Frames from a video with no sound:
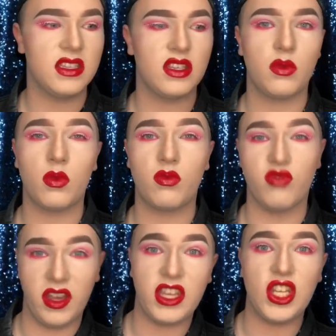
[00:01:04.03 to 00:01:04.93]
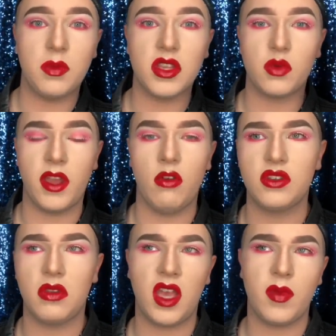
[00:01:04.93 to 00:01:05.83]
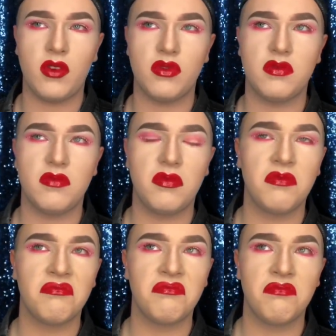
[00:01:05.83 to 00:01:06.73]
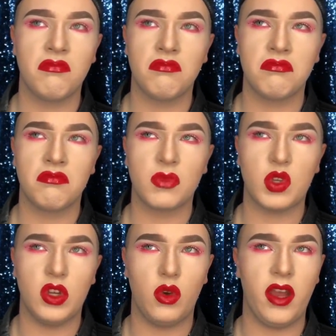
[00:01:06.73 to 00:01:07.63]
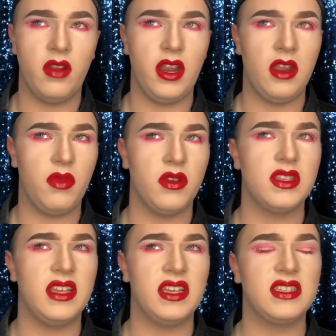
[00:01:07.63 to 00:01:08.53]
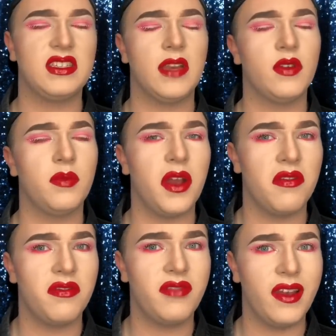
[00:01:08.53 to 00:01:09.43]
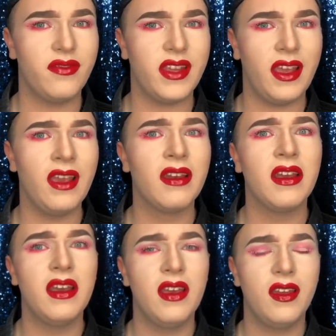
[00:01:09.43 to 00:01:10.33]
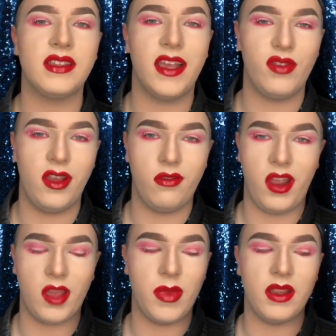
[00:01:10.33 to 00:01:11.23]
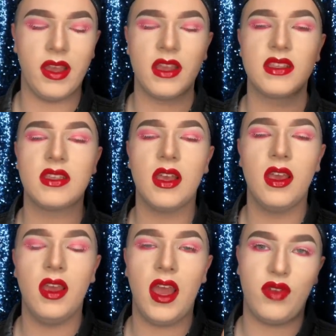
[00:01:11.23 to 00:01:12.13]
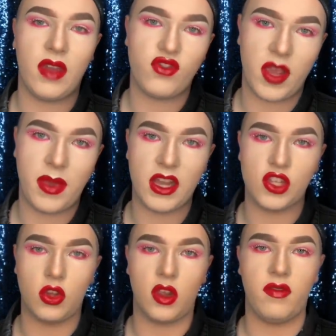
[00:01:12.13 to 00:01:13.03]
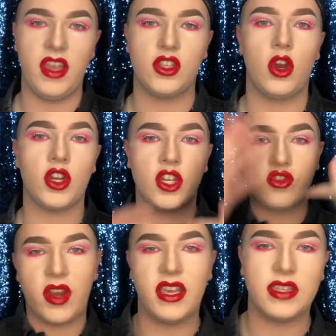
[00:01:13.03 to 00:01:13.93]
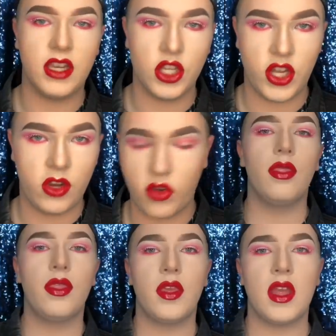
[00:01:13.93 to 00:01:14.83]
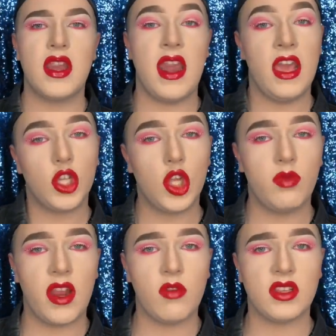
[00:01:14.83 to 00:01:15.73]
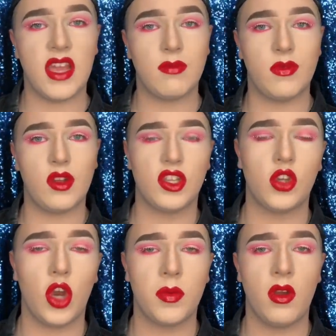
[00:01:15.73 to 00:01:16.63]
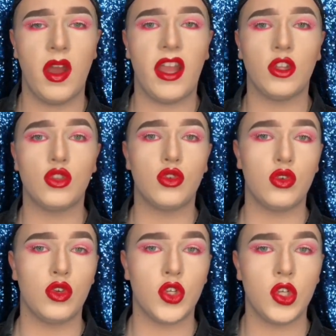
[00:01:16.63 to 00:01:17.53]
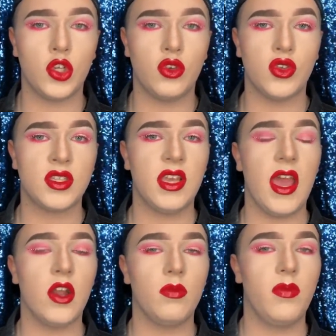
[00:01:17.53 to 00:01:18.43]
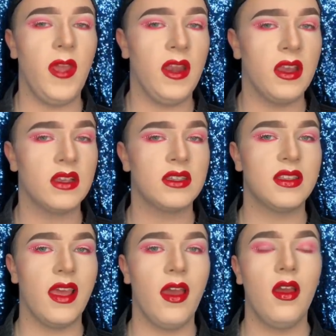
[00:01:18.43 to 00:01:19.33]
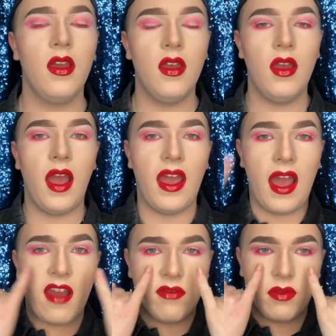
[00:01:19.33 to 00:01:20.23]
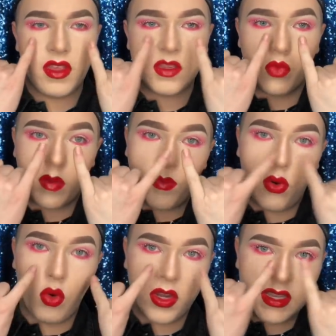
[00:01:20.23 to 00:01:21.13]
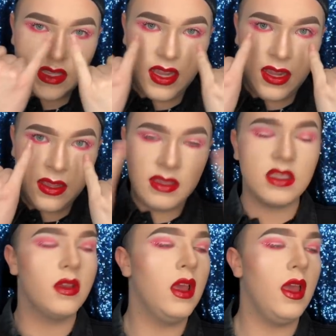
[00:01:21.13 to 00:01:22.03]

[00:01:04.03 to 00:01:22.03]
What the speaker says: It's really cheap as well. It's only about, I'm going to go ahead and about say £7.50. I definitely recommend this if you have dry patches on your face or just dry skin in general. The next two primers that I'm about to talk about I do usually use in areas that I have that's more porous areas.